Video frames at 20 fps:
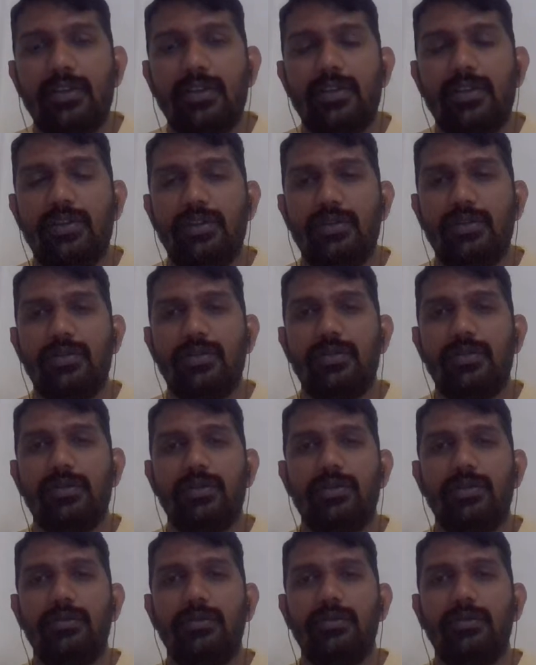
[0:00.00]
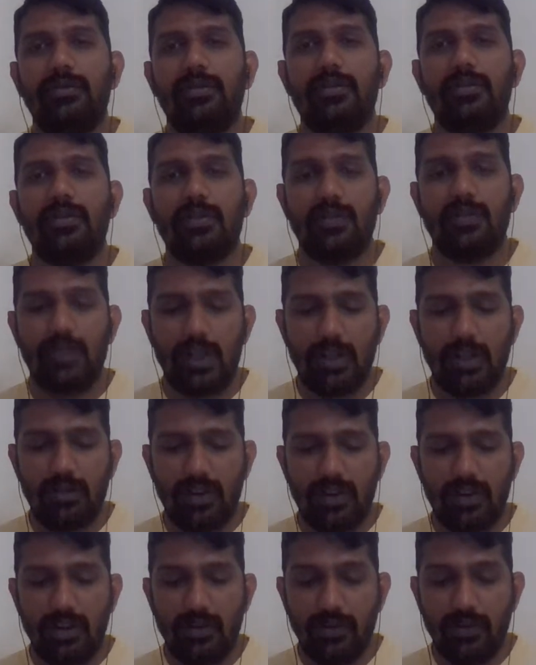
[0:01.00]
So
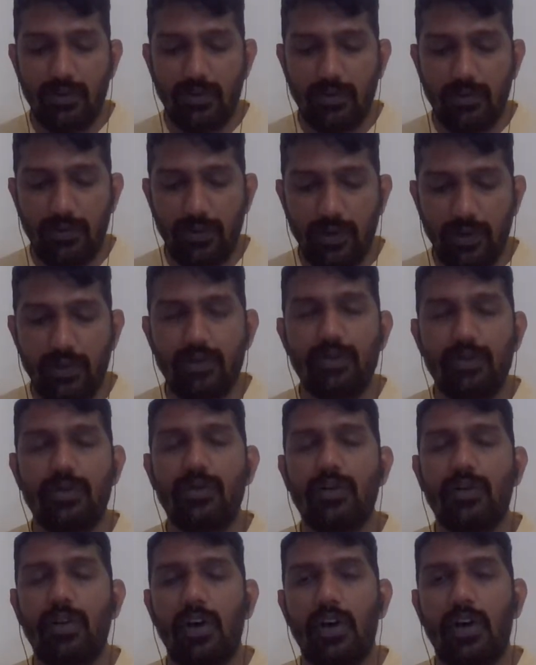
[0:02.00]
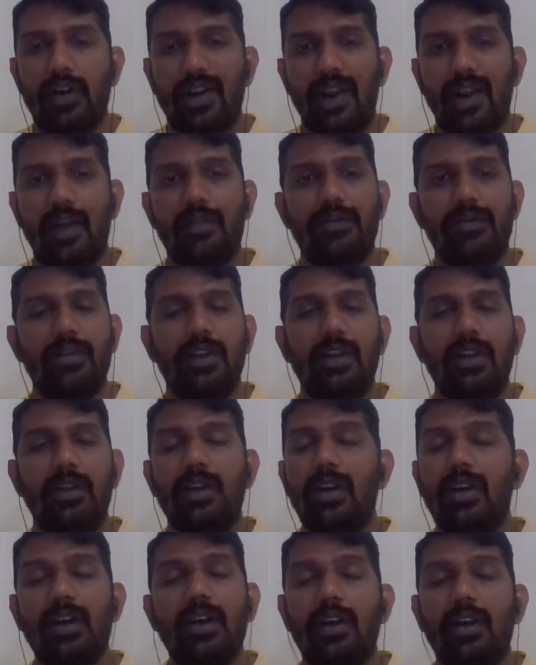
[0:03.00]
whatever the view or traffic,
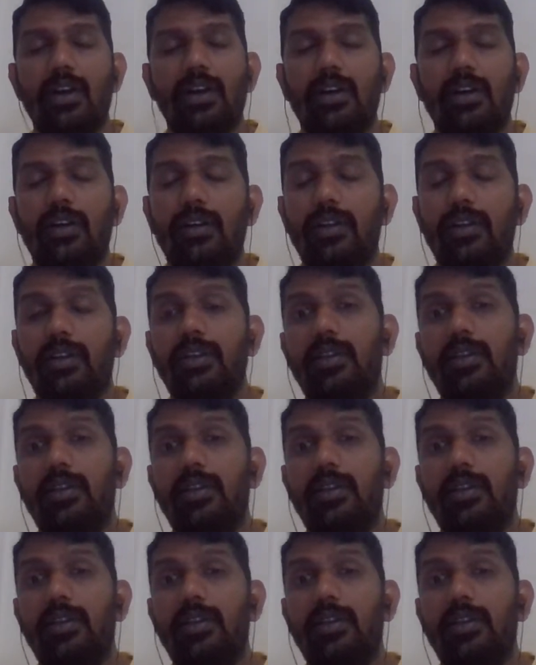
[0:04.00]
uh,